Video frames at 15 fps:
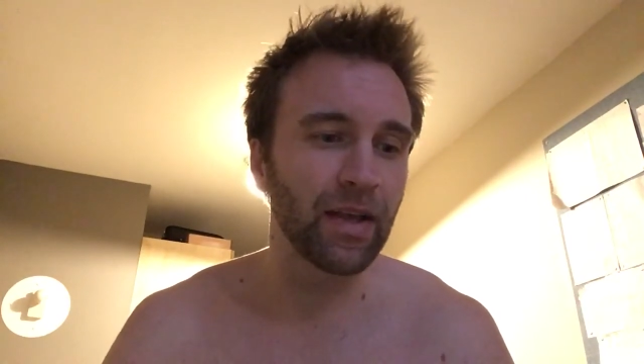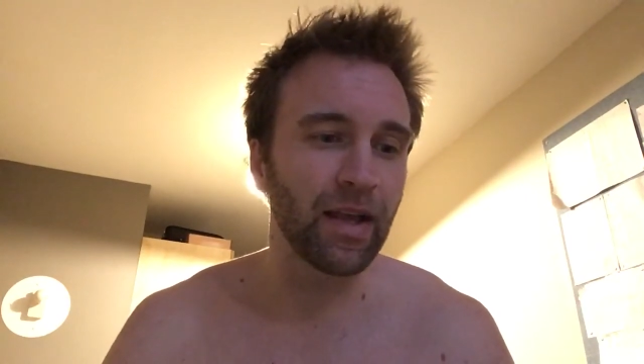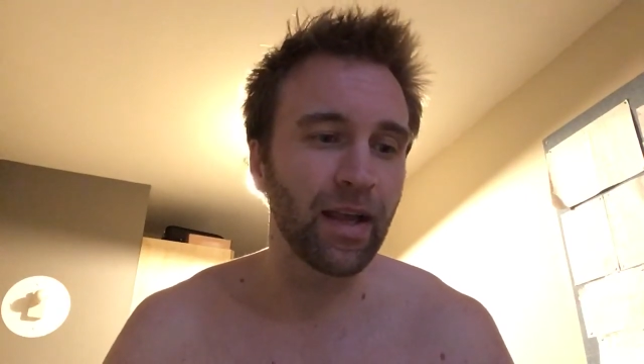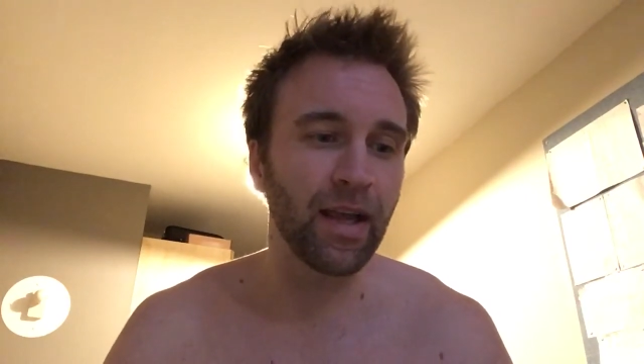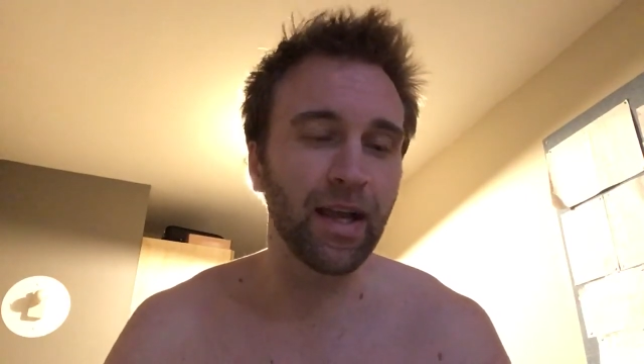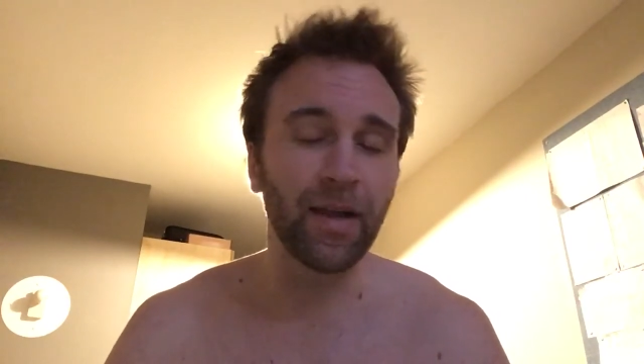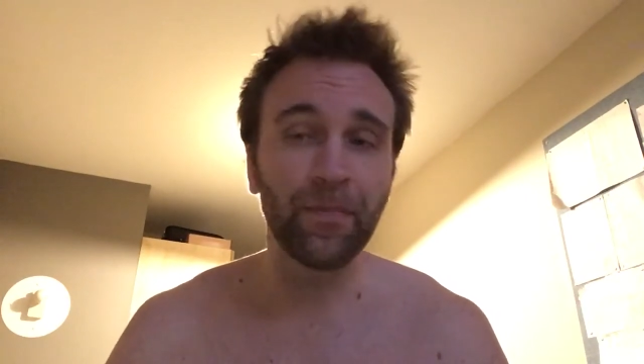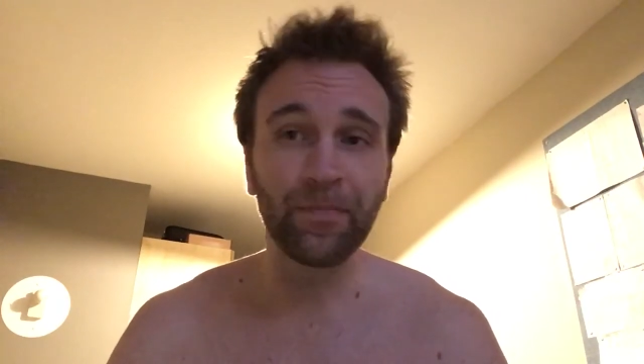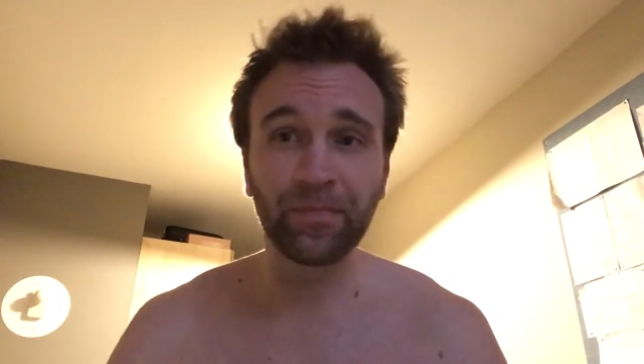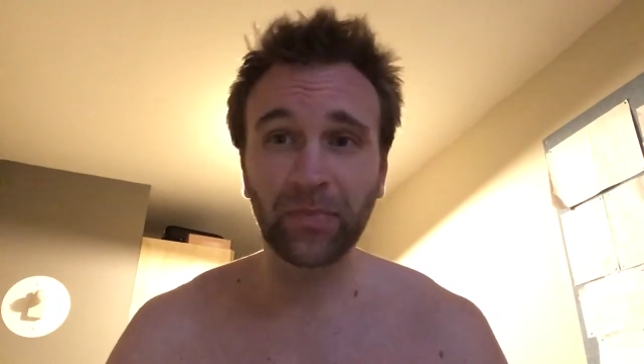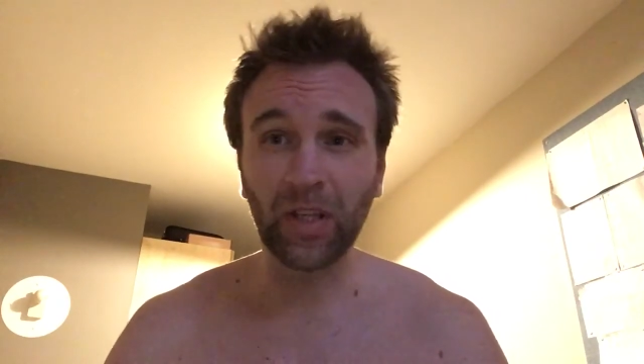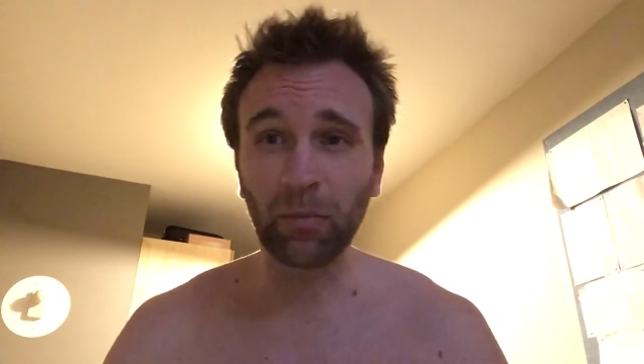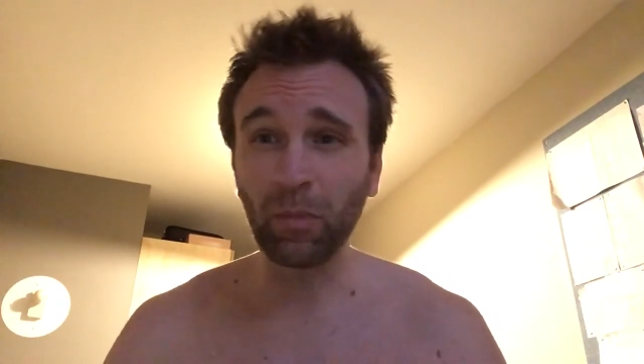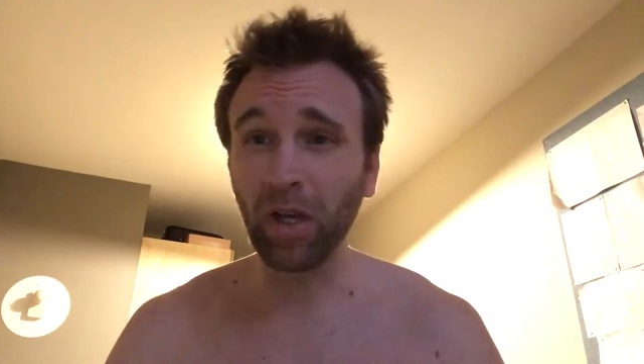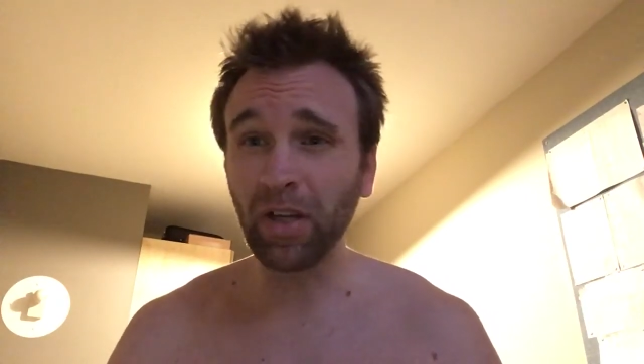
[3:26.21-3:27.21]
I'm
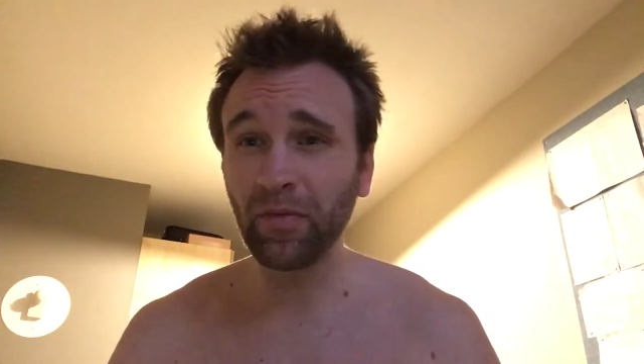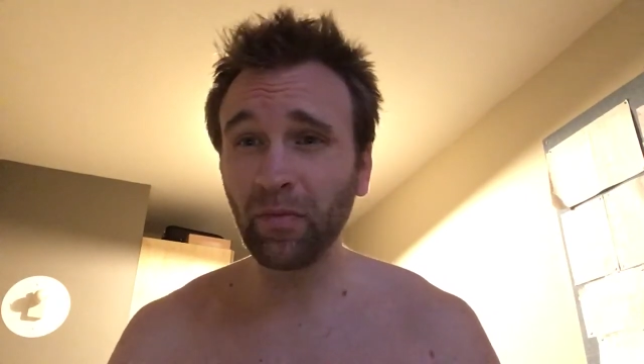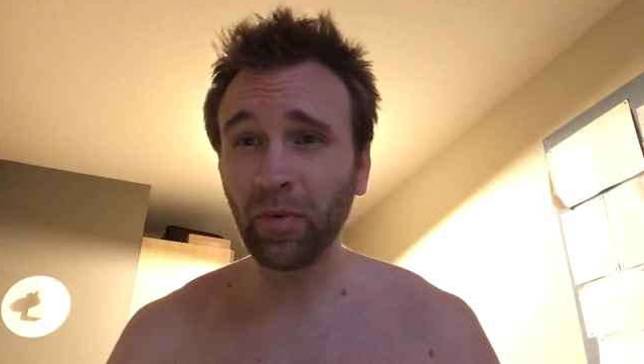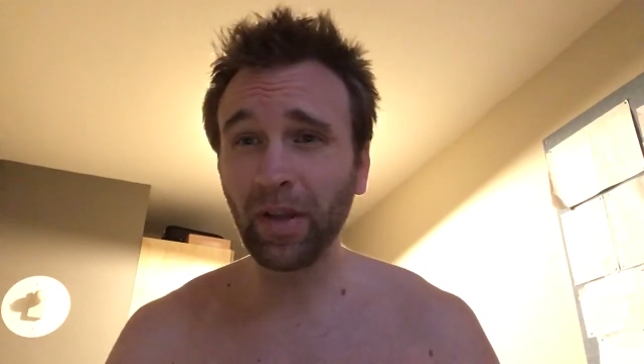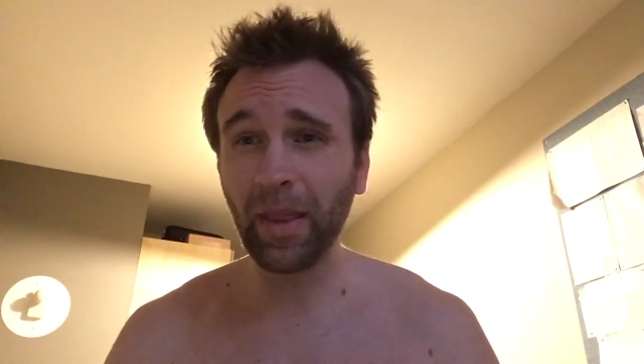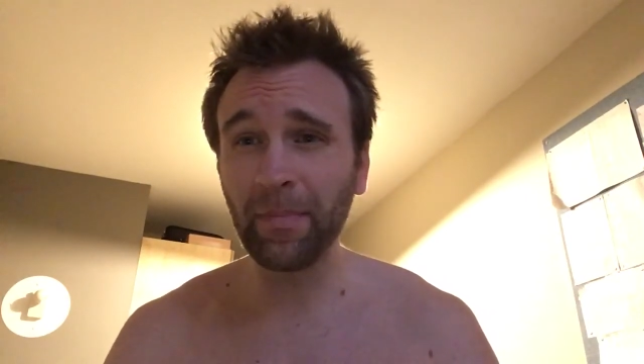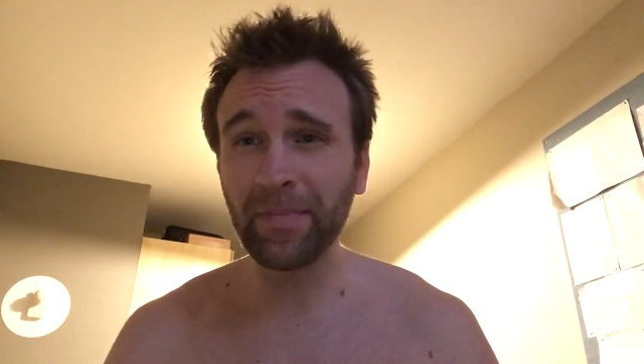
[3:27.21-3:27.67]
kind of one of